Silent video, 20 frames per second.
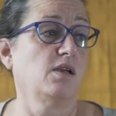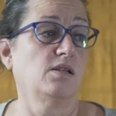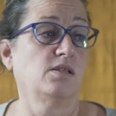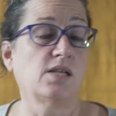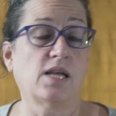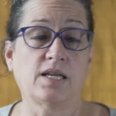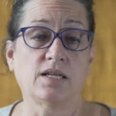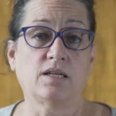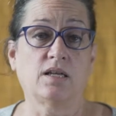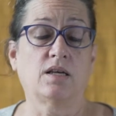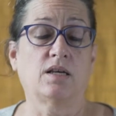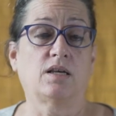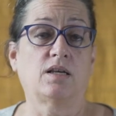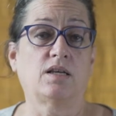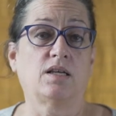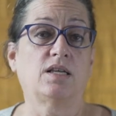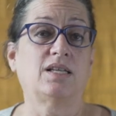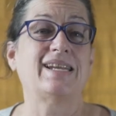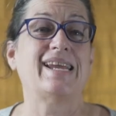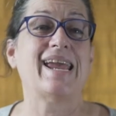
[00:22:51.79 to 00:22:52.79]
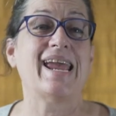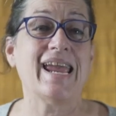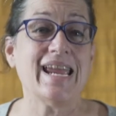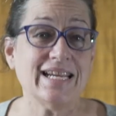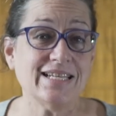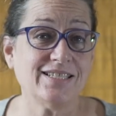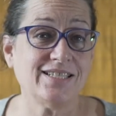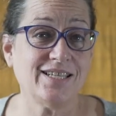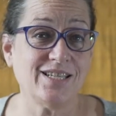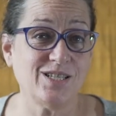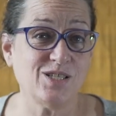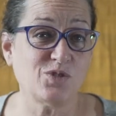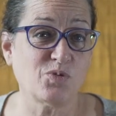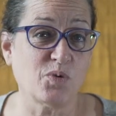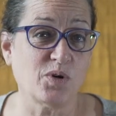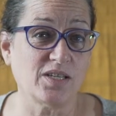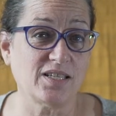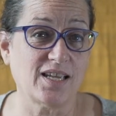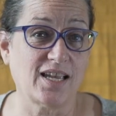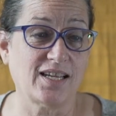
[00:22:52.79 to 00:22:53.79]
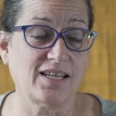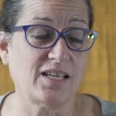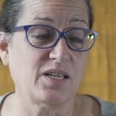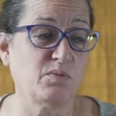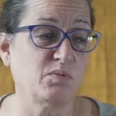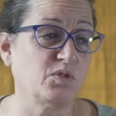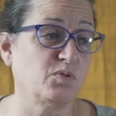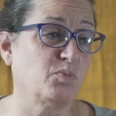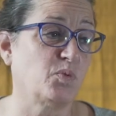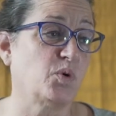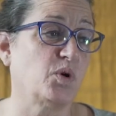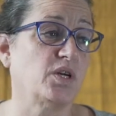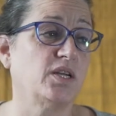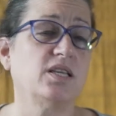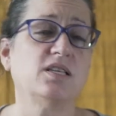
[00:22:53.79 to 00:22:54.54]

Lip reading: In 1828, he was born.